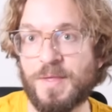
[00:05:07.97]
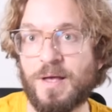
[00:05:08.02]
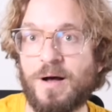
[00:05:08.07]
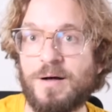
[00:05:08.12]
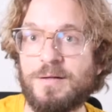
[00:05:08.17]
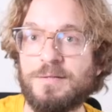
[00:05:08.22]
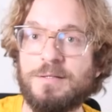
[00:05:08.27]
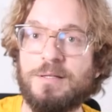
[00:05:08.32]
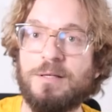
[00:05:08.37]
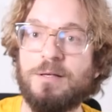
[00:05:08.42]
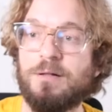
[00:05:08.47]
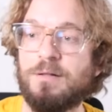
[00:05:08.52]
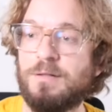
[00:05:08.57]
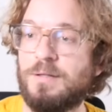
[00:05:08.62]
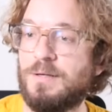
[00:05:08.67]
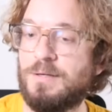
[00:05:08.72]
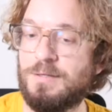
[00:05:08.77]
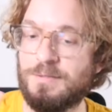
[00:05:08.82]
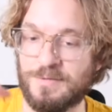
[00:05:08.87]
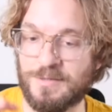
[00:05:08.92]

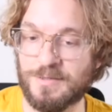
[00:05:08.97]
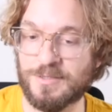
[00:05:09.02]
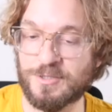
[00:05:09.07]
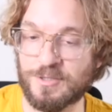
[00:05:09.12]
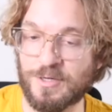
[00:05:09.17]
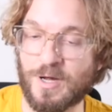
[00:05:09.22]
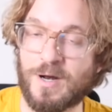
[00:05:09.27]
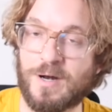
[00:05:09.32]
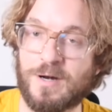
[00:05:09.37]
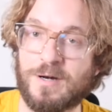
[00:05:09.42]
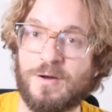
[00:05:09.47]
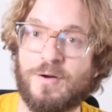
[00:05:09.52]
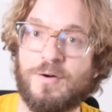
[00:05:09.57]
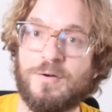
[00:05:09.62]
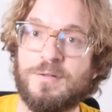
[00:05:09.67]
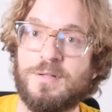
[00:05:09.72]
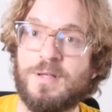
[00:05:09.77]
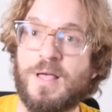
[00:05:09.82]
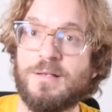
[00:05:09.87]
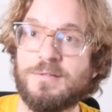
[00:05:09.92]
until the star
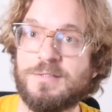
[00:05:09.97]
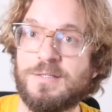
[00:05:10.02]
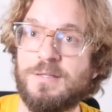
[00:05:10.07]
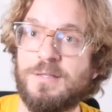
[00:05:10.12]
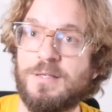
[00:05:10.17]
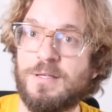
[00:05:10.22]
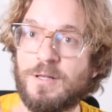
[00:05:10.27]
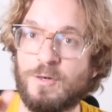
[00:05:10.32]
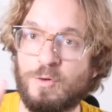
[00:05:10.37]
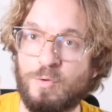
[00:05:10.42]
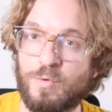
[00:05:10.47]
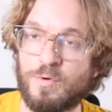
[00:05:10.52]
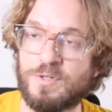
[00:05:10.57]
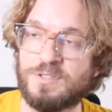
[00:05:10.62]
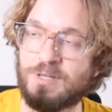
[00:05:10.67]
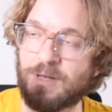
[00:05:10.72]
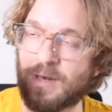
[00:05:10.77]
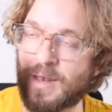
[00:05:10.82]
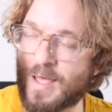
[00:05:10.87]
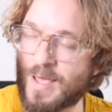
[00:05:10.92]
on the LCD
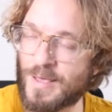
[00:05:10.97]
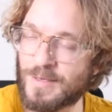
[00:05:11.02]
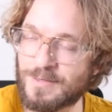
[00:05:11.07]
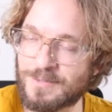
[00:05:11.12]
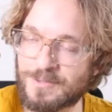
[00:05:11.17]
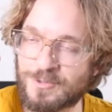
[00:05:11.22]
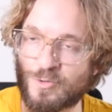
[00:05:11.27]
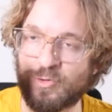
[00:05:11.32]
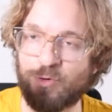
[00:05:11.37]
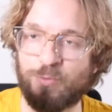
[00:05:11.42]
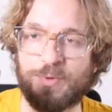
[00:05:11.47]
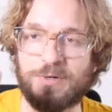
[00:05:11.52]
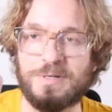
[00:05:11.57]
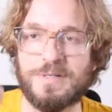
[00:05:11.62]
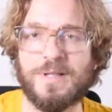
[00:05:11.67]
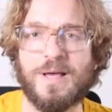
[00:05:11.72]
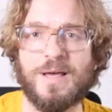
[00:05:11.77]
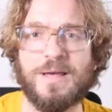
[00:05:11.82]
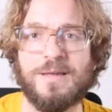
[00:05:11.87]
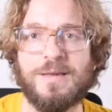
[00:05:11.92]
looks like a super
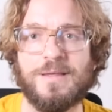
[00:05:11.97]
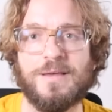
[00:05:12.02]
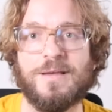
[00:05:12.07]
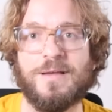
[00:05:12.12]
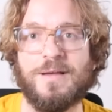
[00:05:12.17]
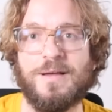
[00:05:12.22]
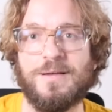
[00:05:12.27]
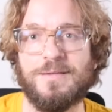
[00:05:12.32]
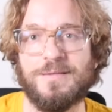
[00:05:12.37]
tiny,